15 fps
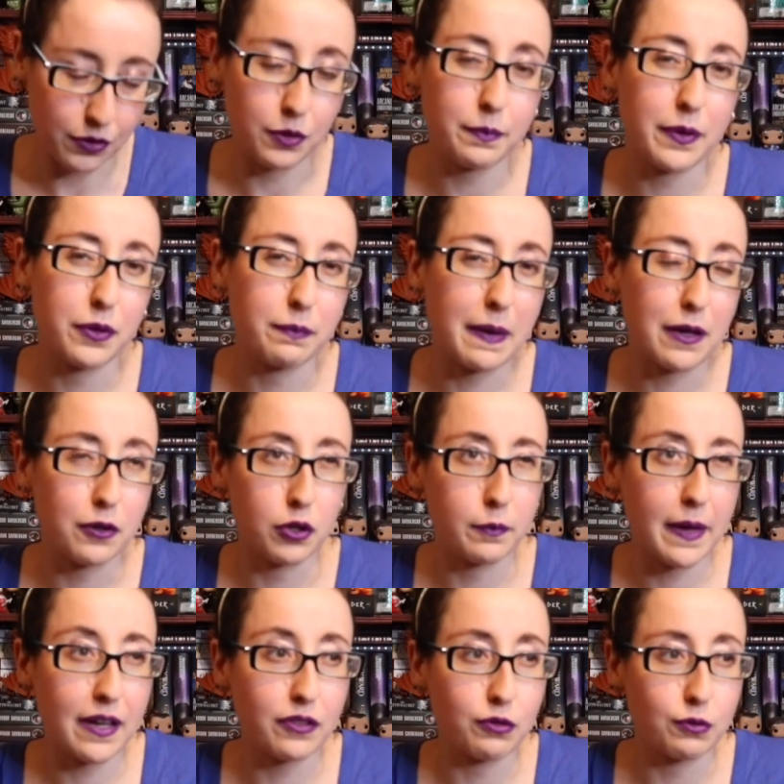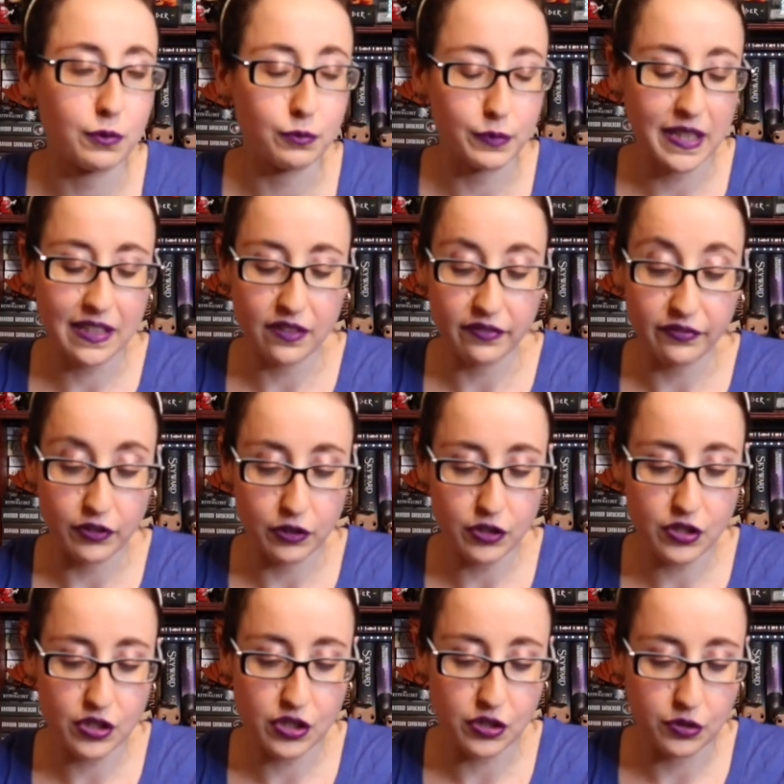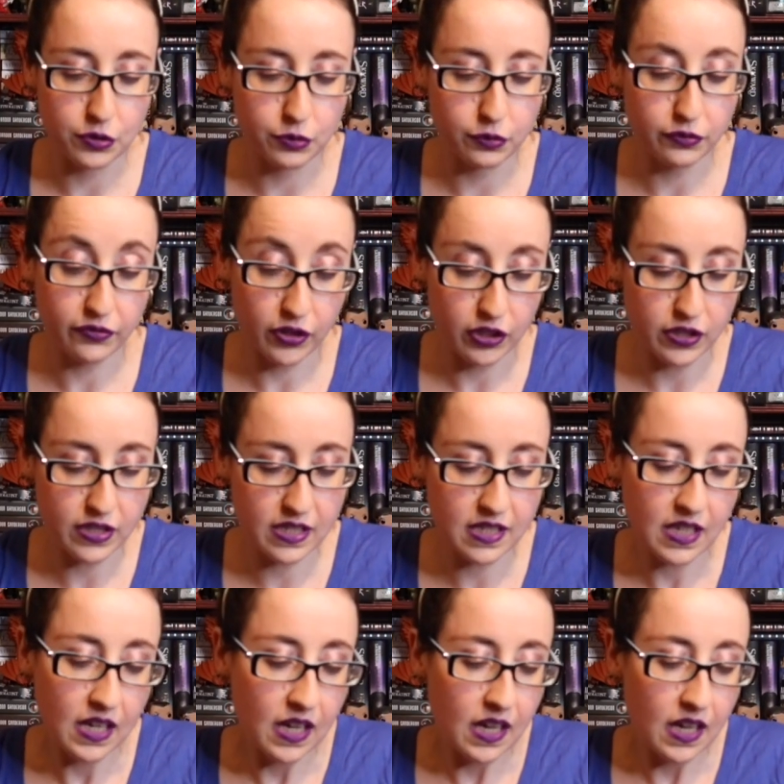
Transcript: go back through and read the first two first,